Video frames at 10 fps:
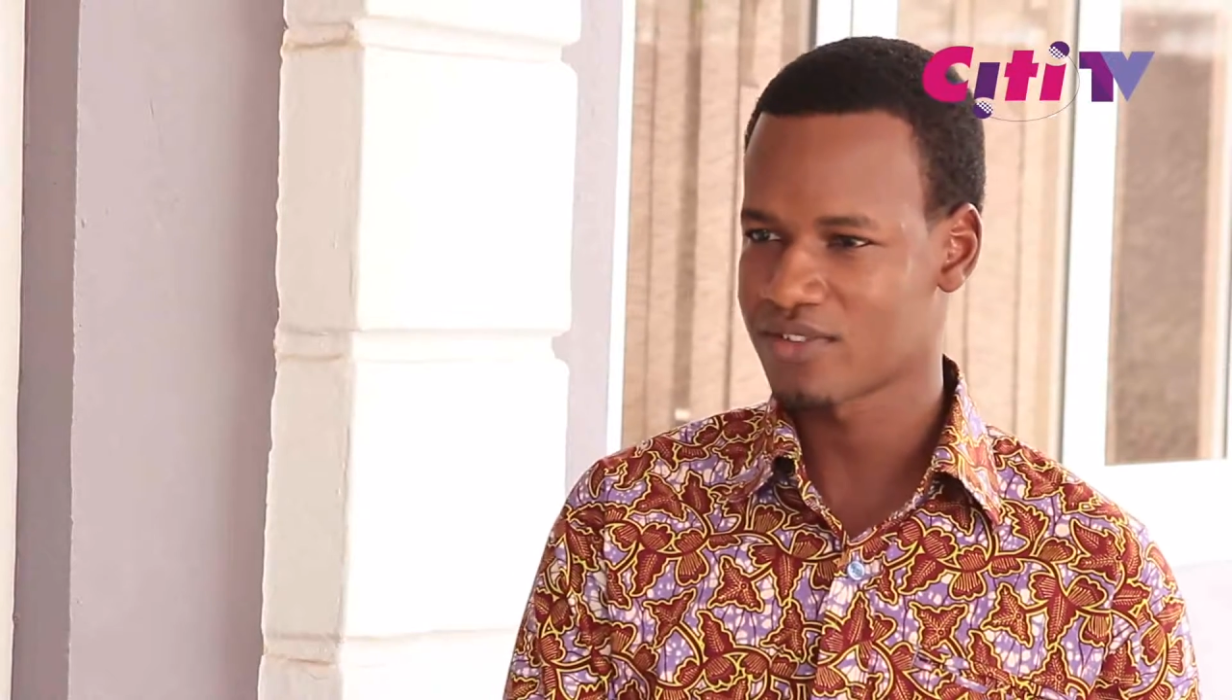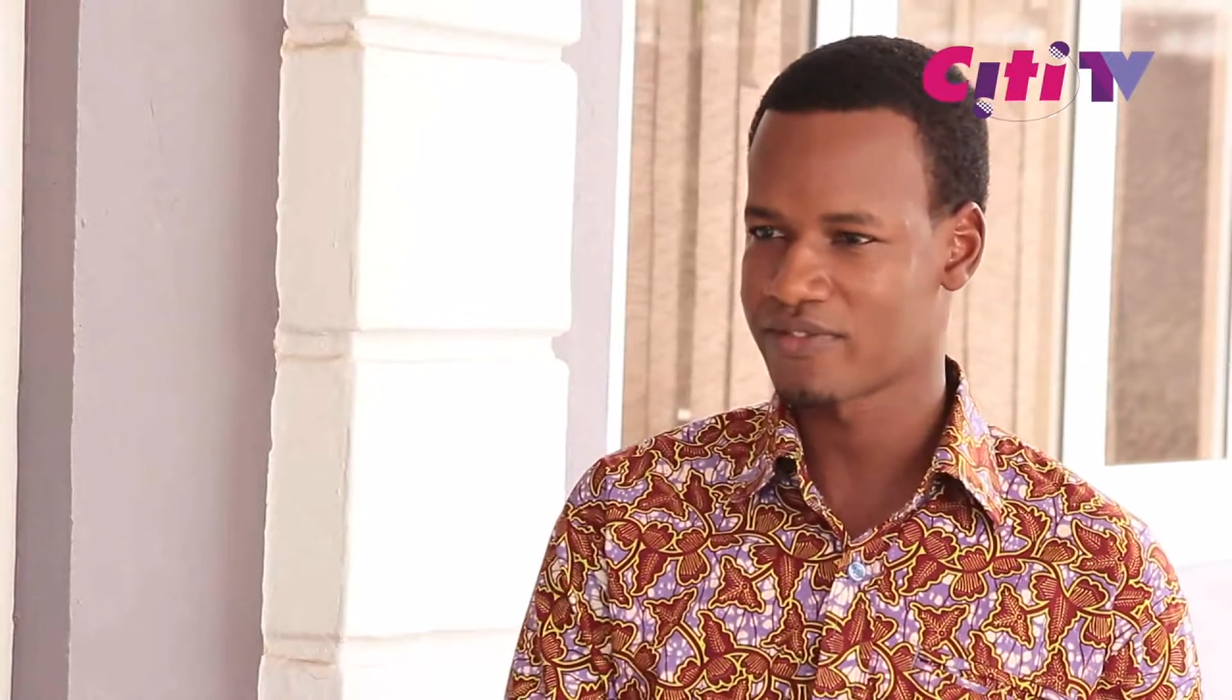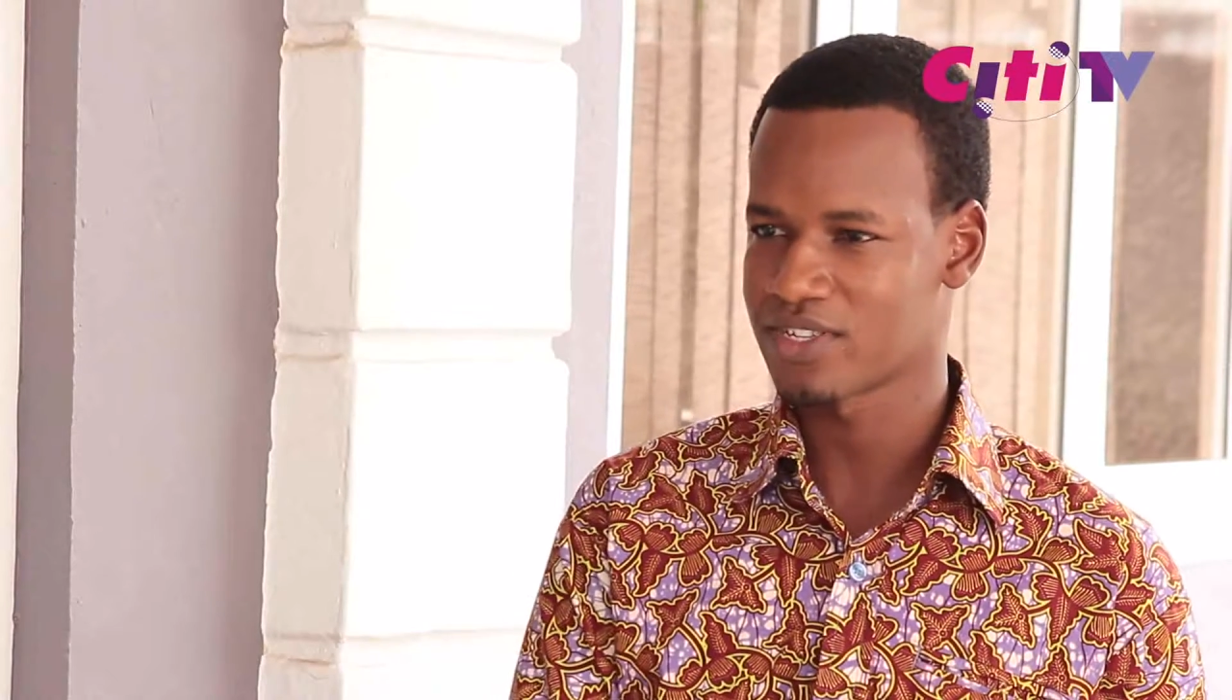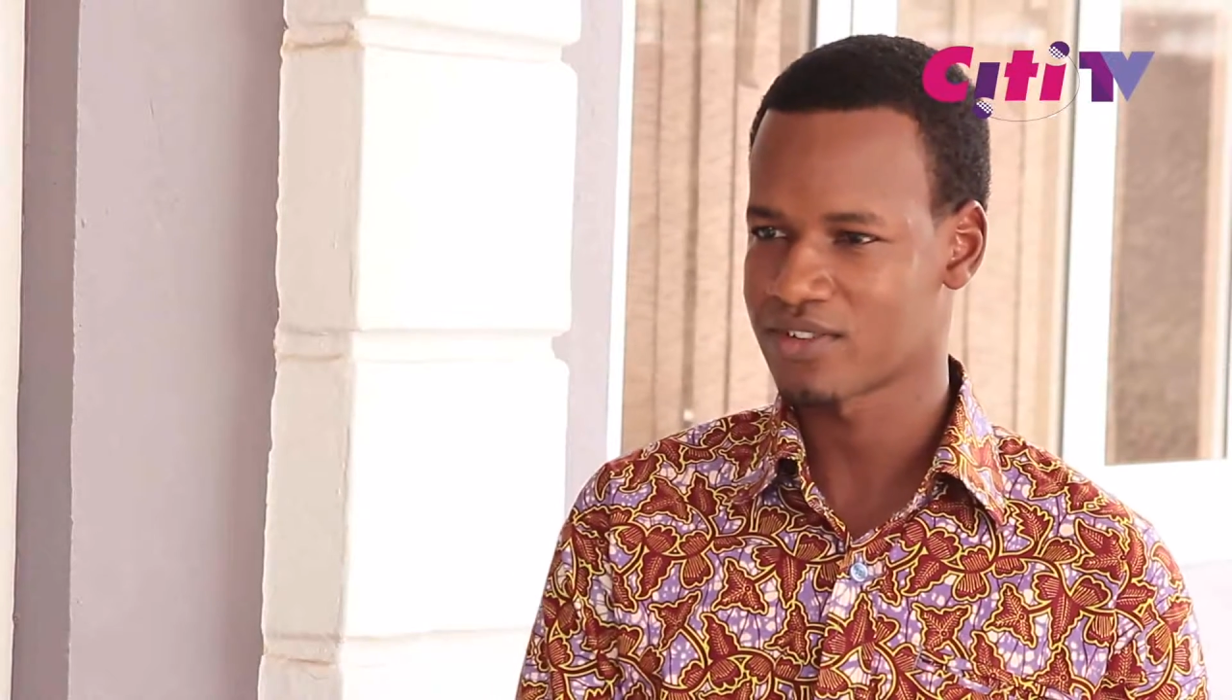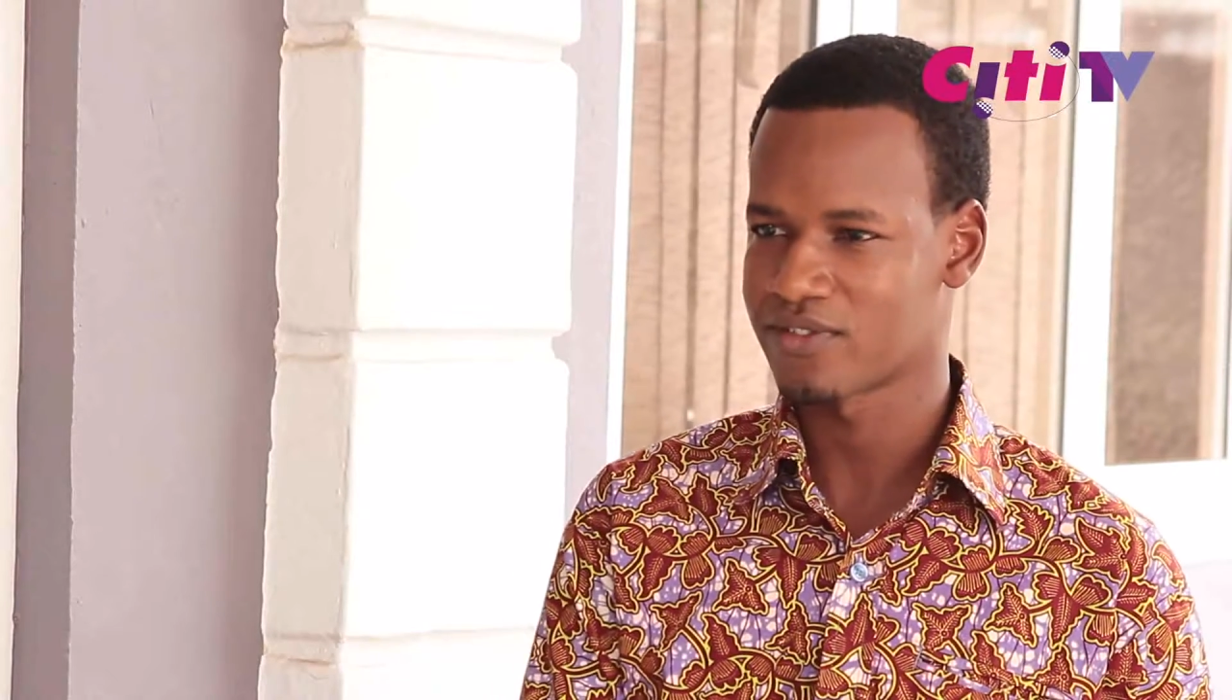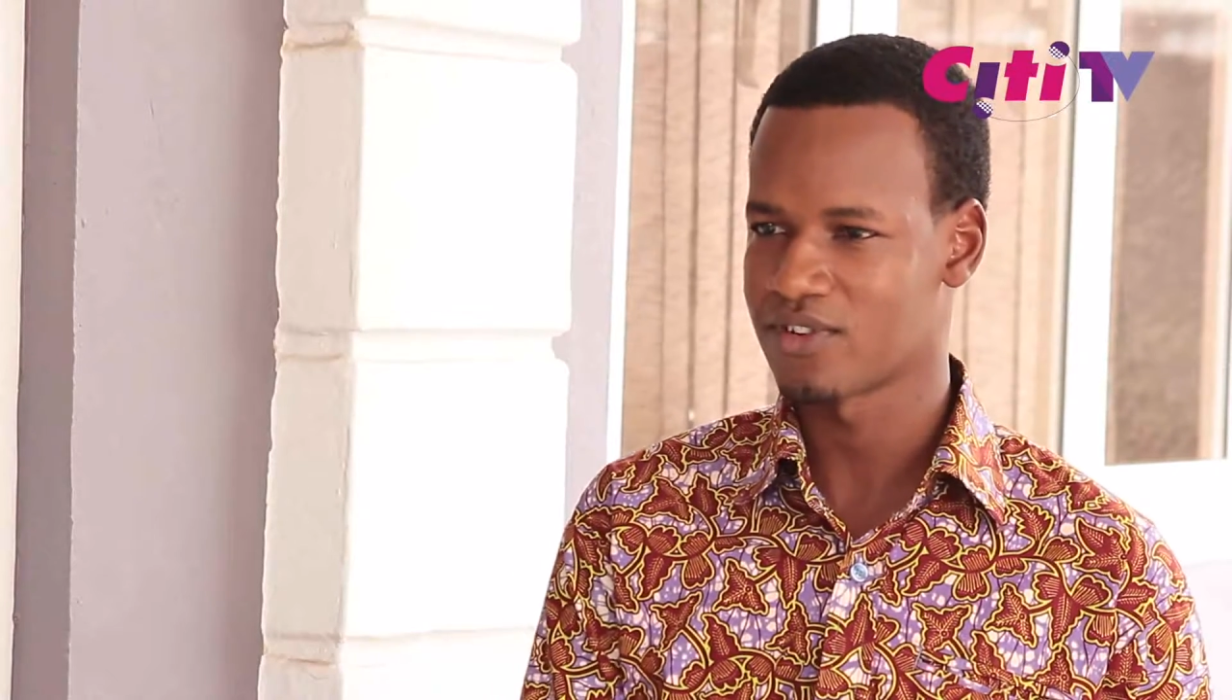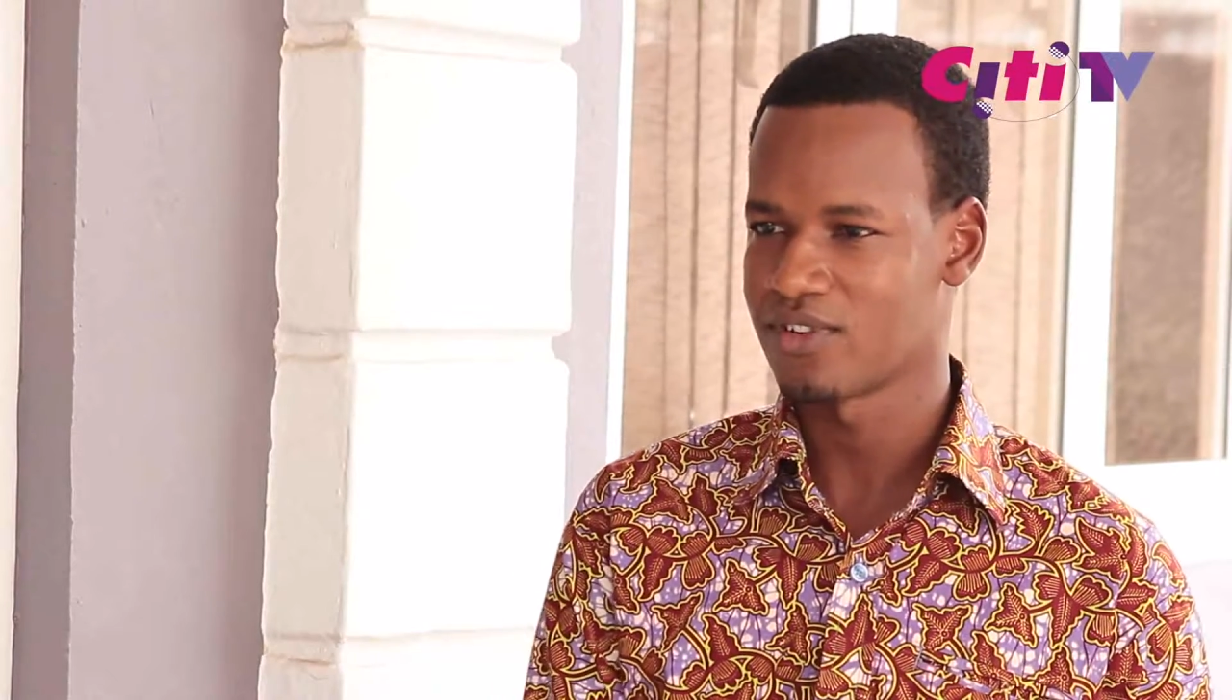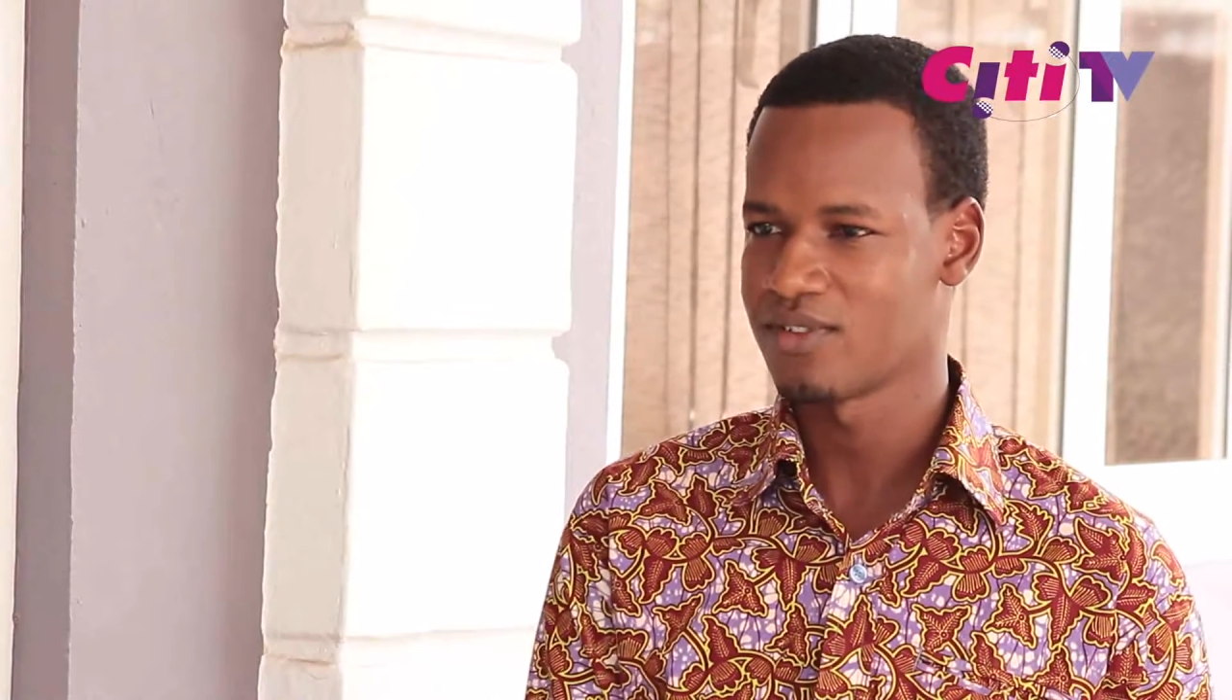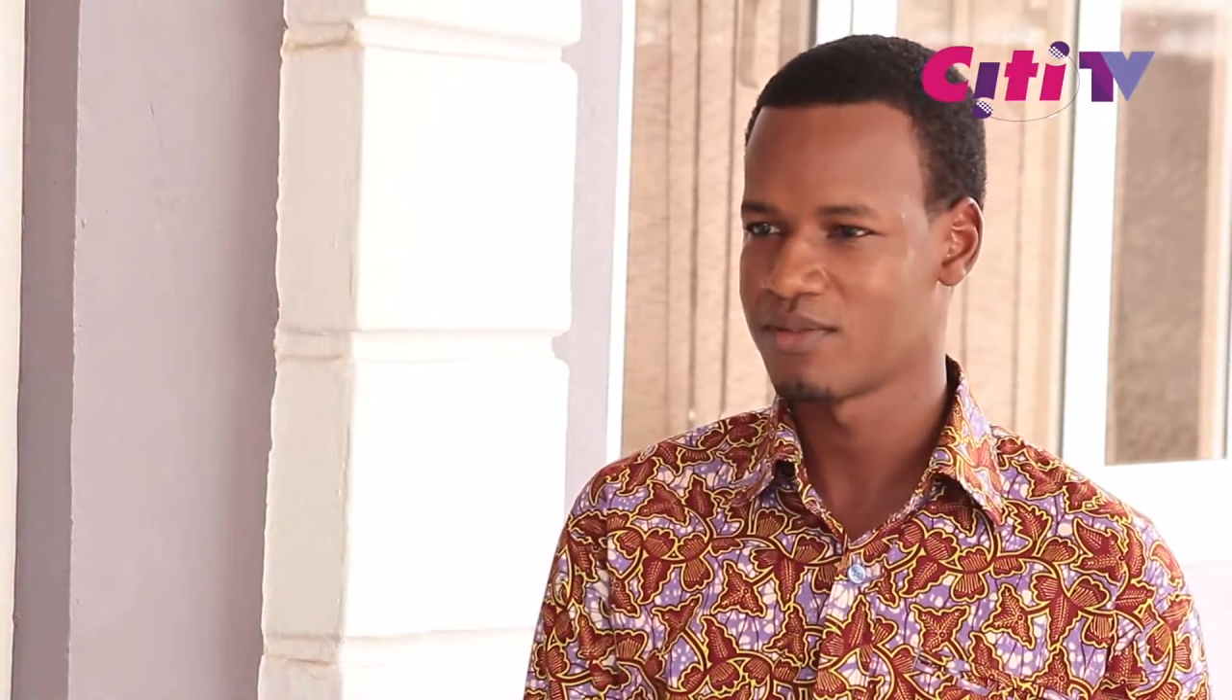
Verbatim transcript: first of all?